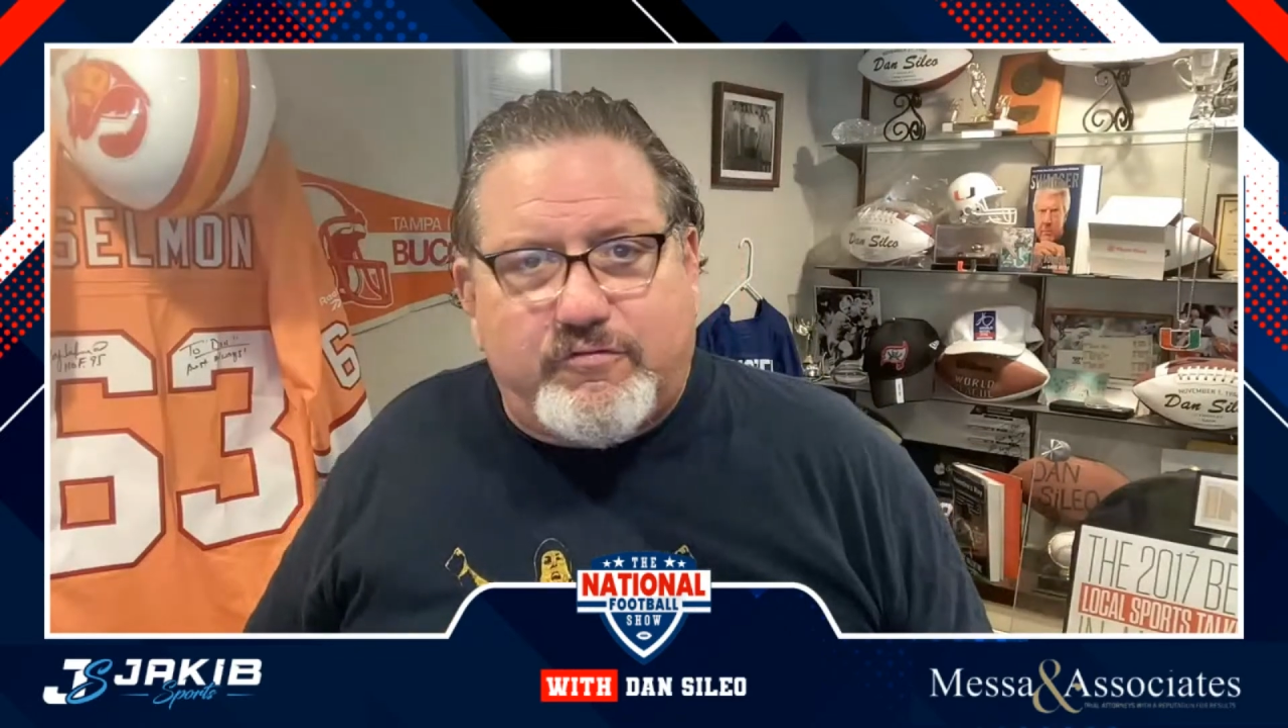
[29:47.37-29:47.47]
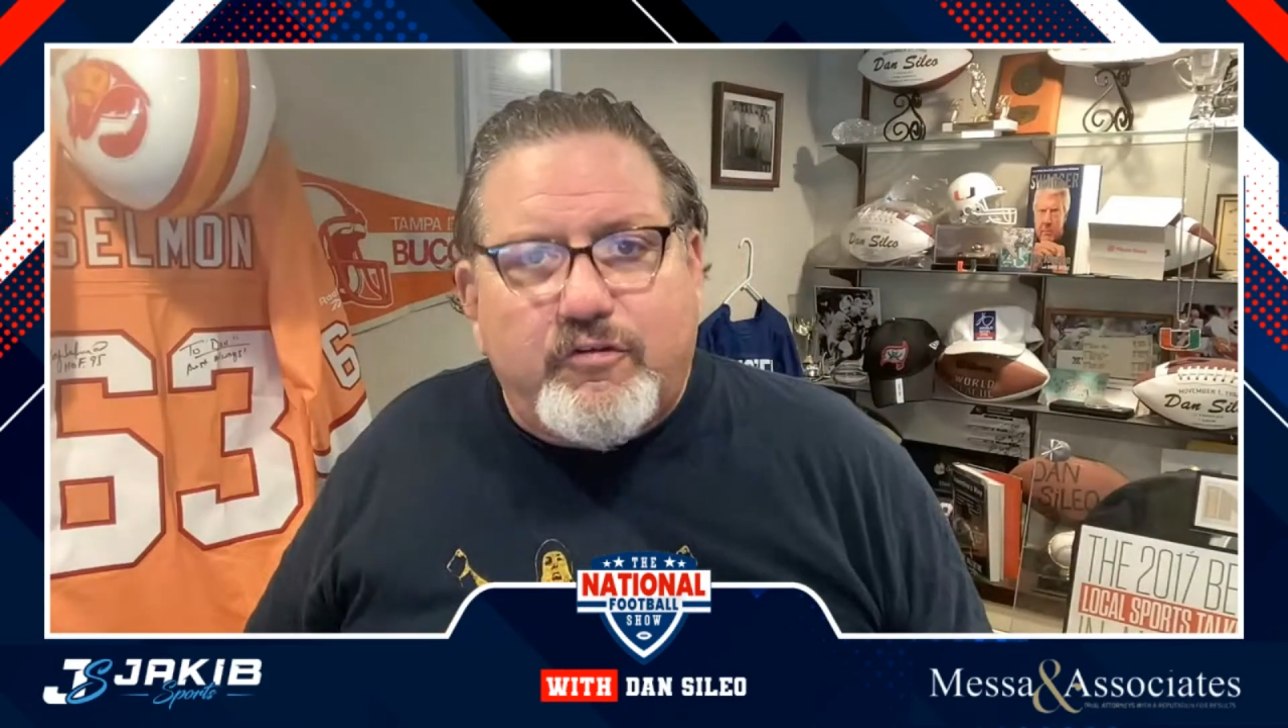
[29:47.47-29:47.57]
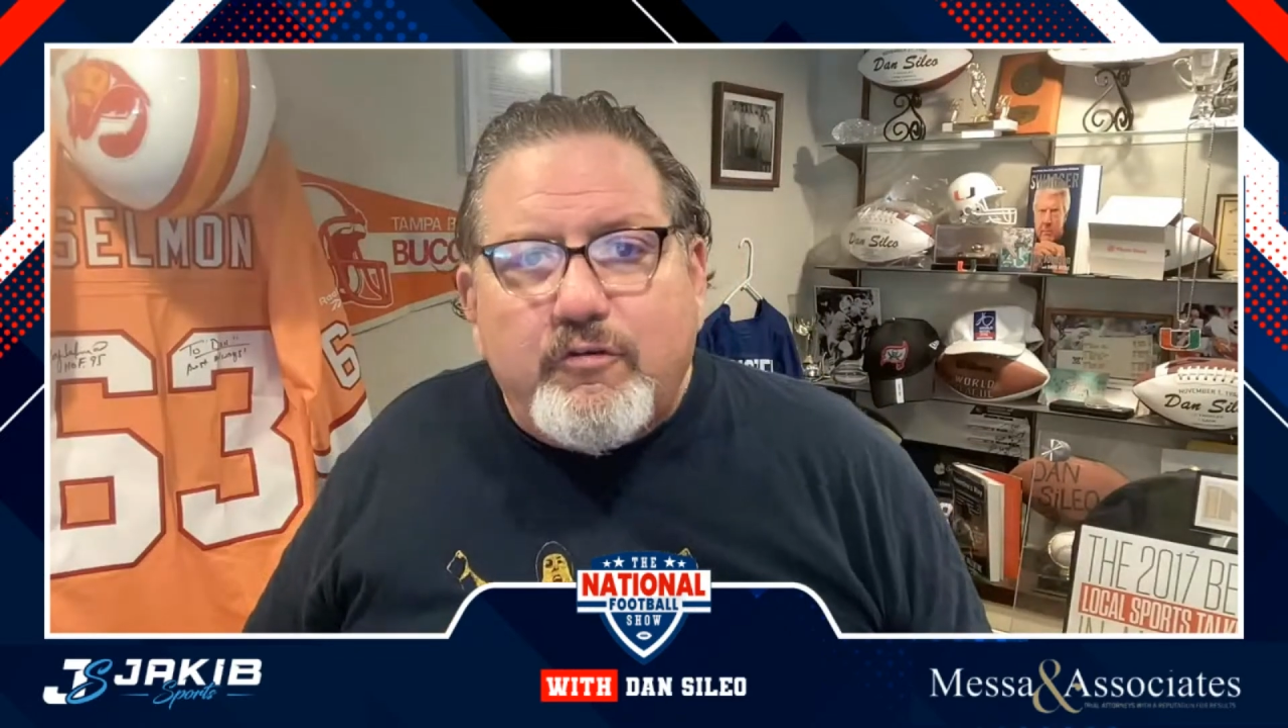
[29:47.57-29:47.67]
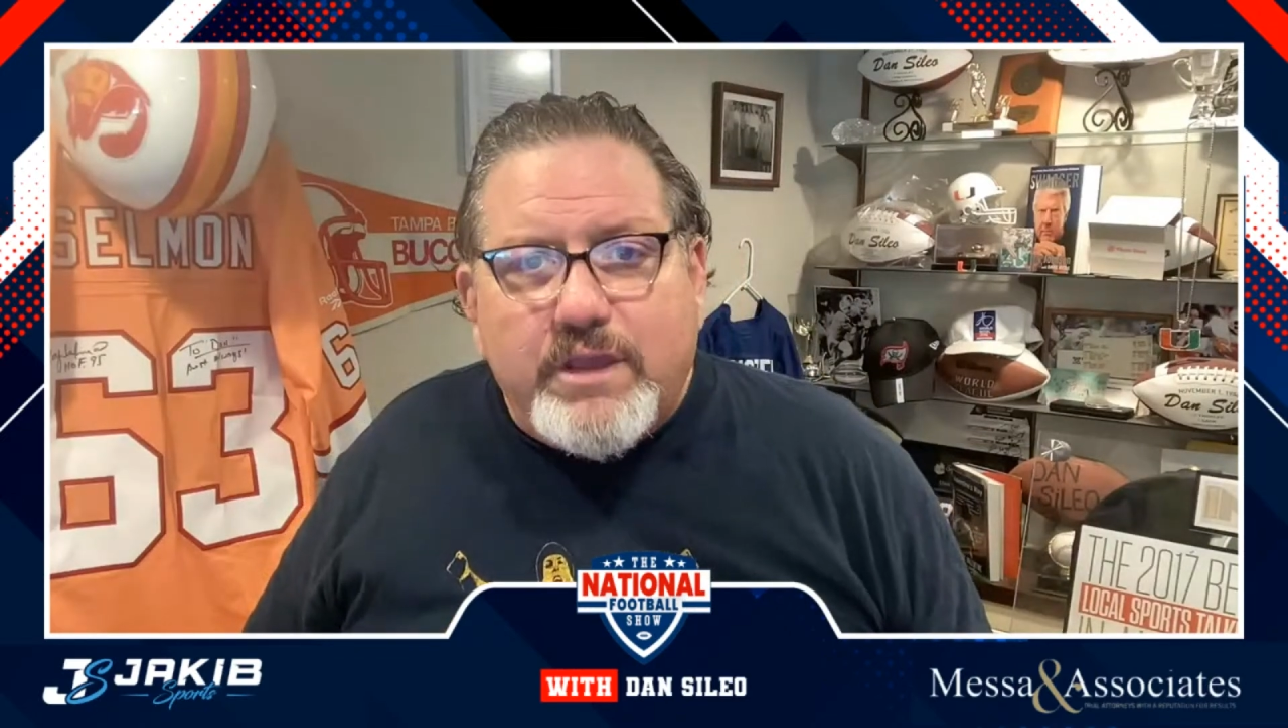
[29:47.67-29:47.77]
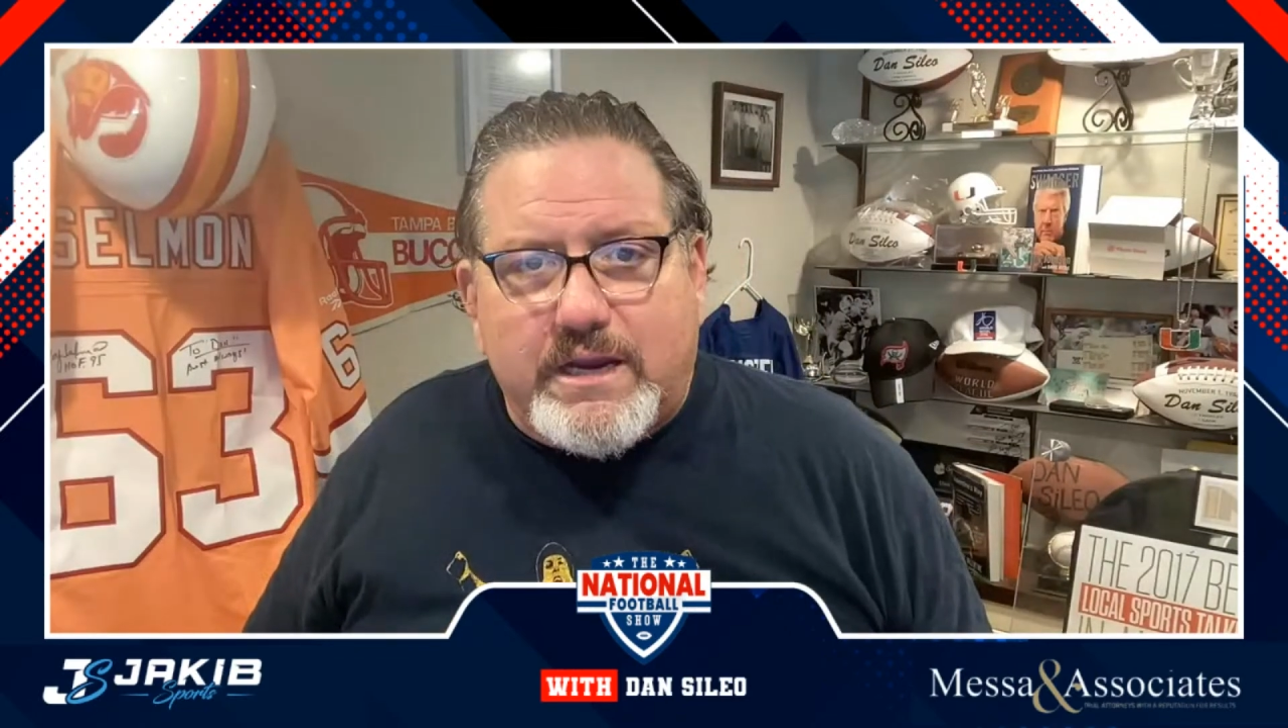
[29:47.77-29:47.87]

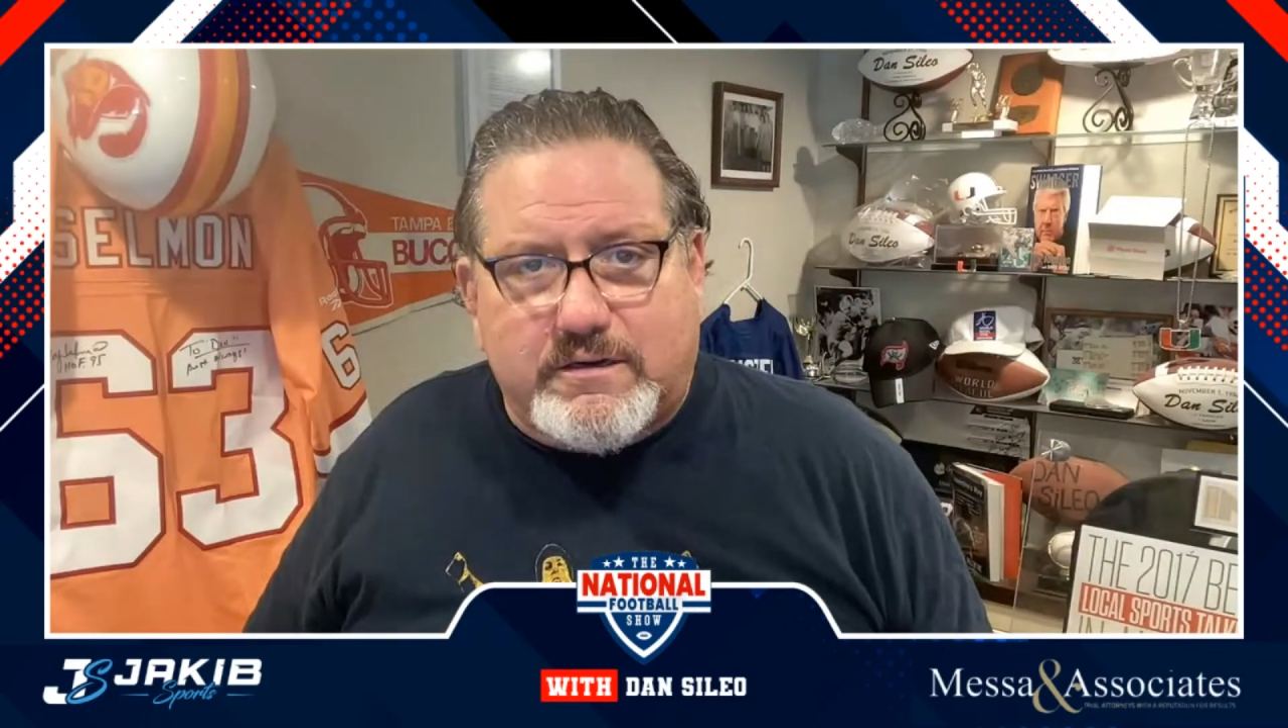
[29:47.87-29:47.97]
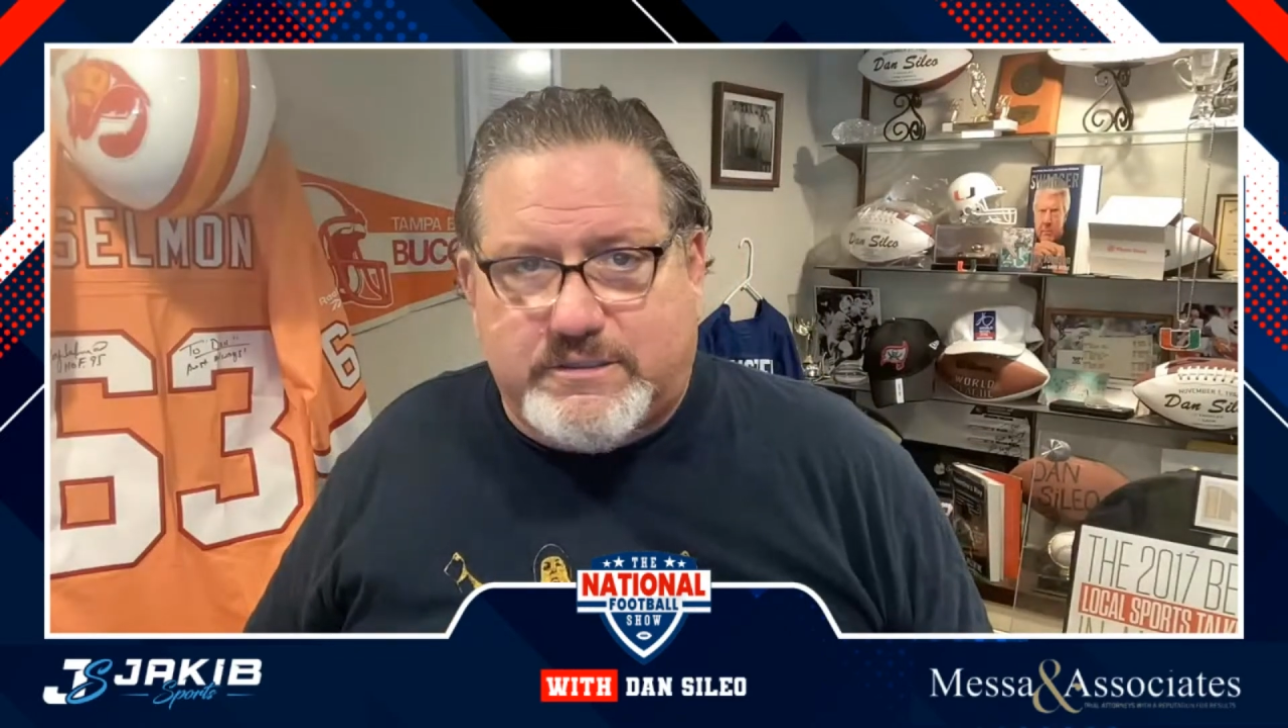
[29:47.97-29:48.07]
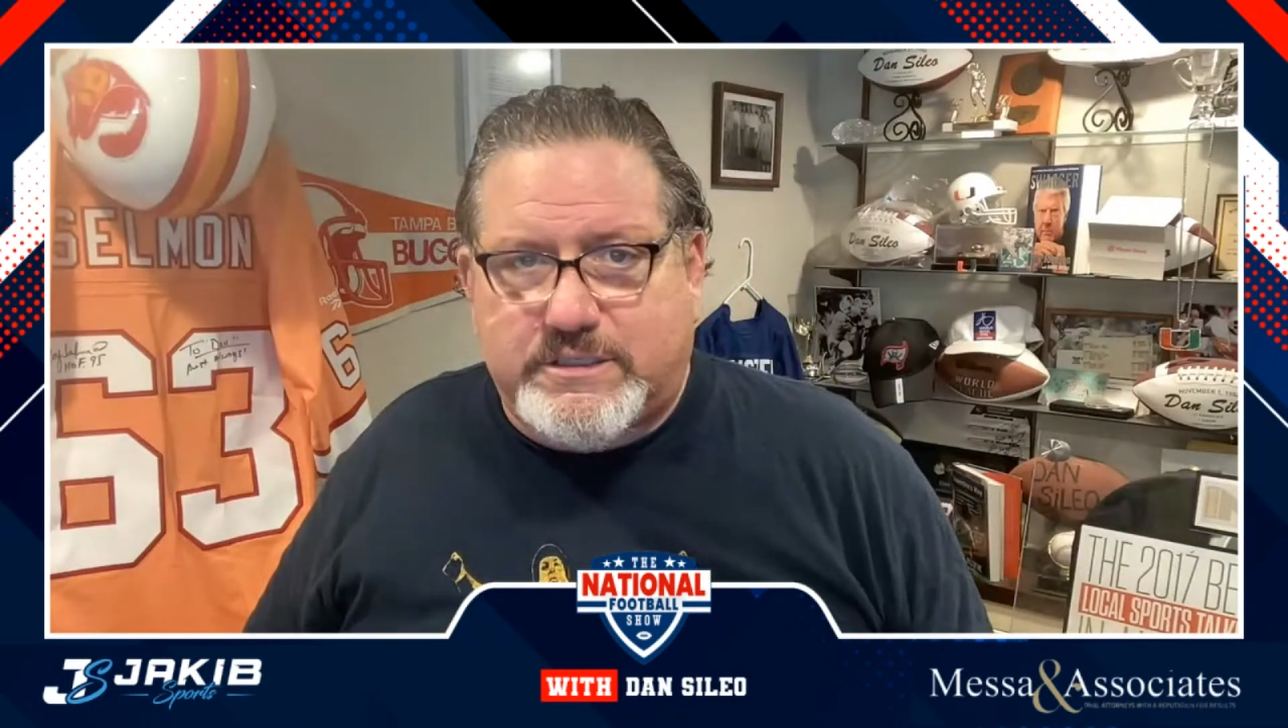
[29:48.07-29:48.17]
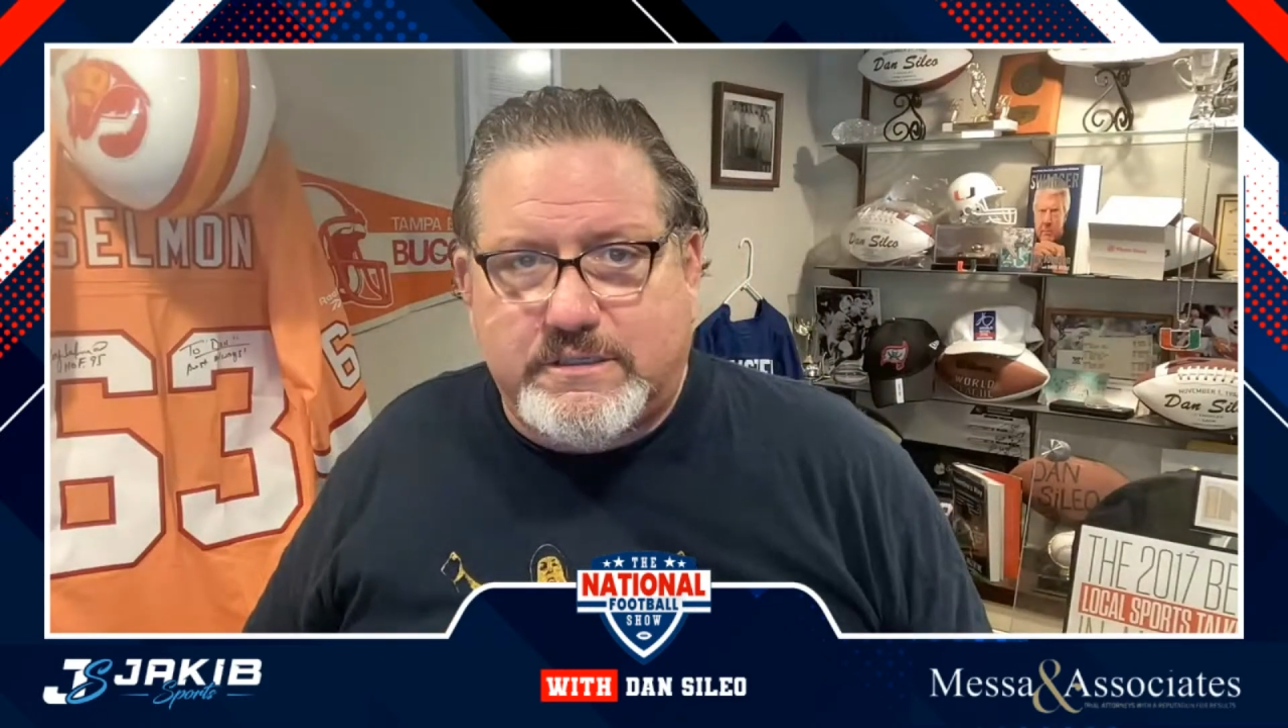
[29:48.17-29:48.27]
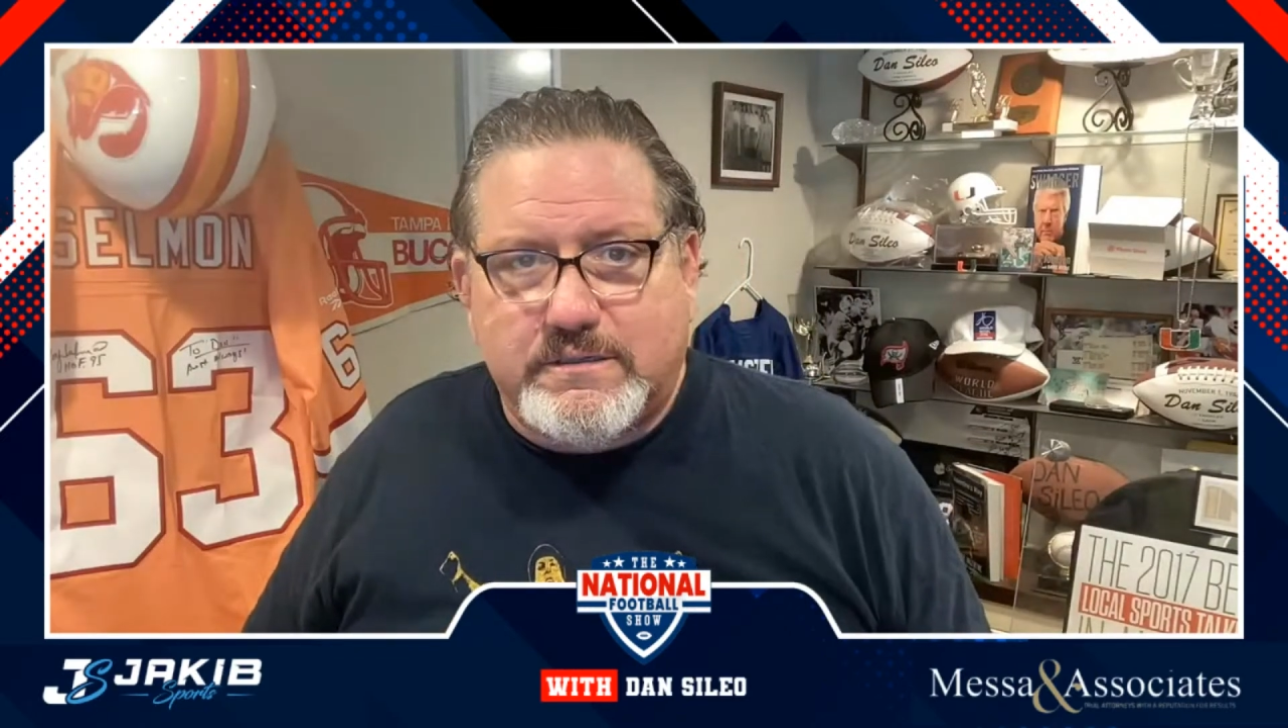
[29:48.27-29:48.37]
two years